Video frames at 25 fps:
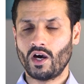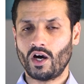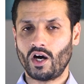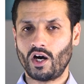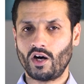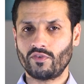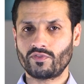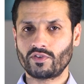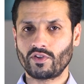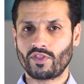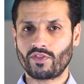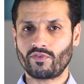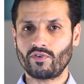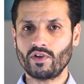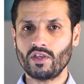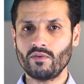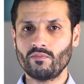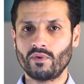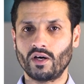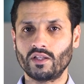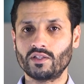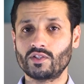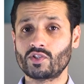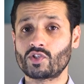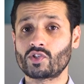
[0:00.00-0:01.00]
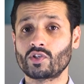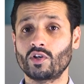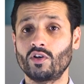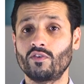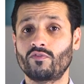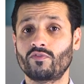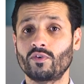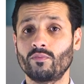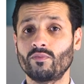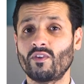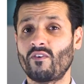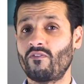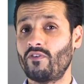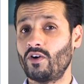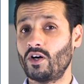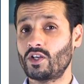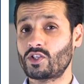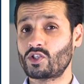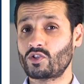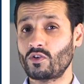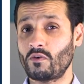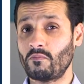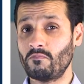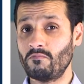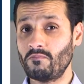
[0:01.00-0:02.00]
After 3 months, so from the
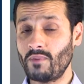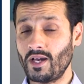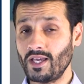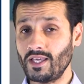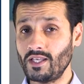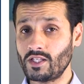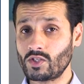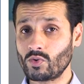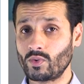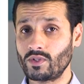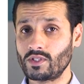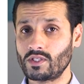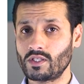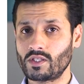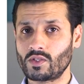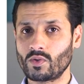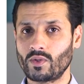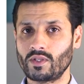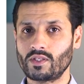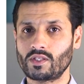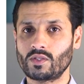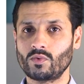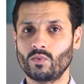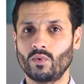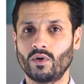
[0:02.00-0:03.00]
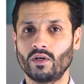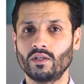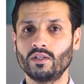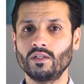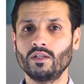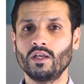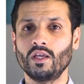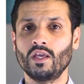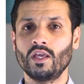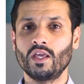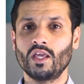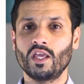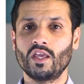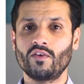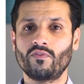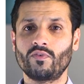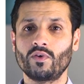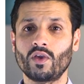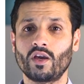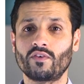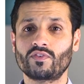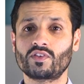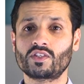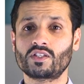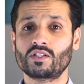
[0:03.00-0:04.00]
1st of May 2021, if
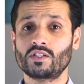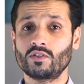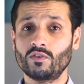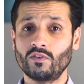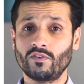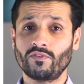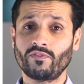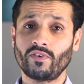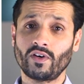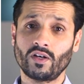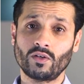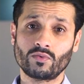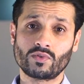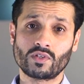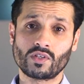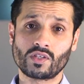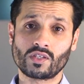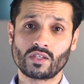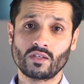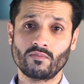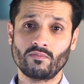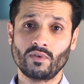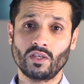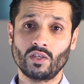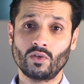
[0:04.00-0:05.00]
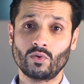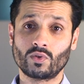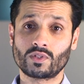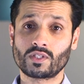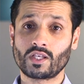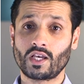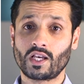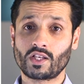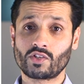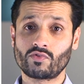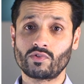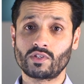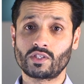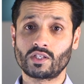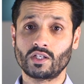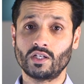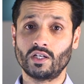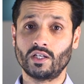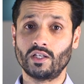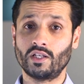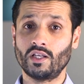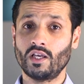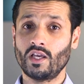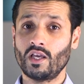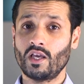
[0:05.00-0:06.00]
you have still failed to submit your tax
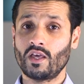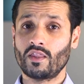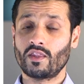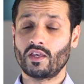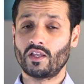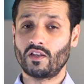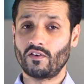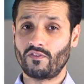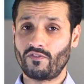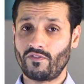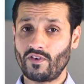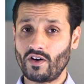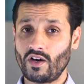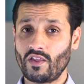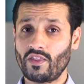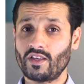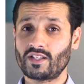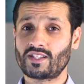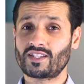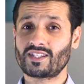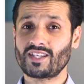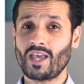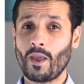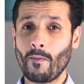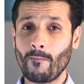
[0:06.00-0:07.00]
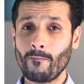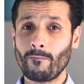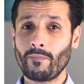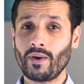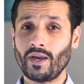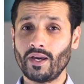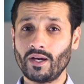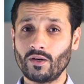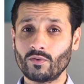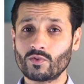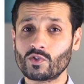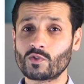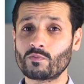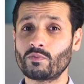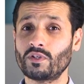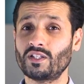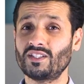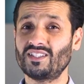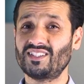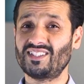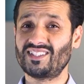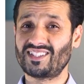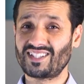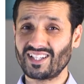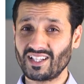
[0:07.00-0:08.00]
return, then a further £10
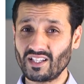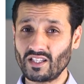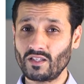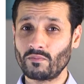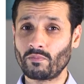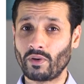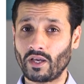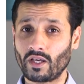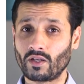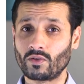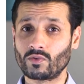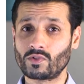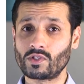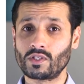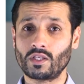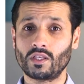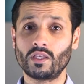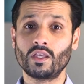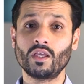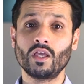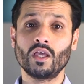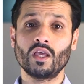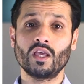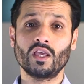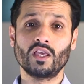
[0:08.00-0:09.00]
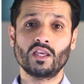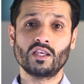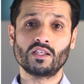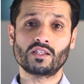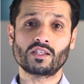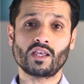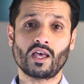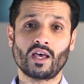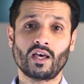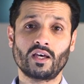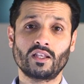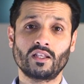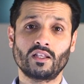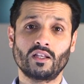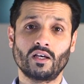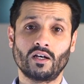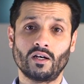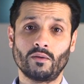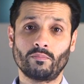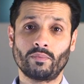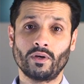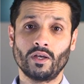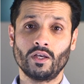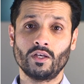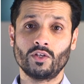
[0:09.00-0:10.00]
per day penalty is added
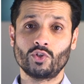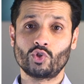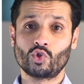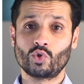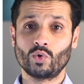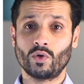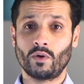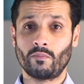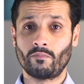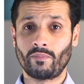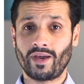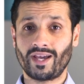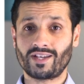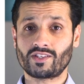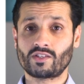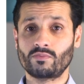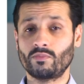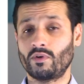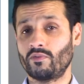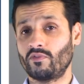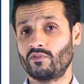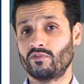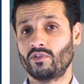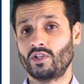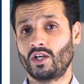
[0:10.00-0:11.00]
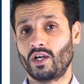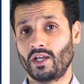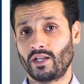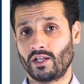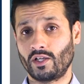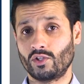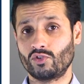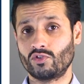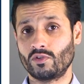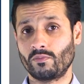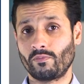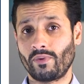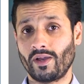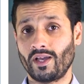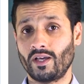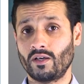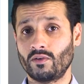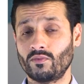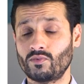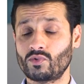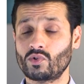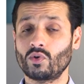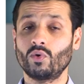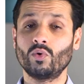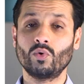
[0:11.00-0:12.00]
up to a maximum of
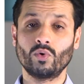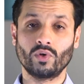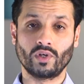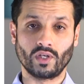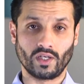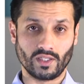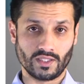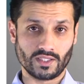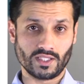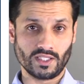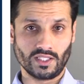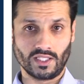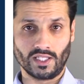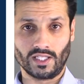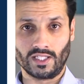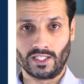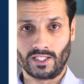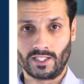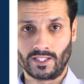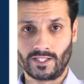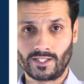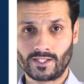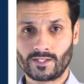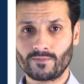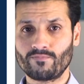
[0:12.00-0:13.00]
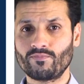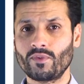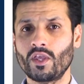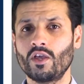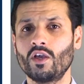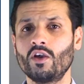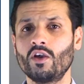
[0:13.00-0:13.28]
£900 or 90 days.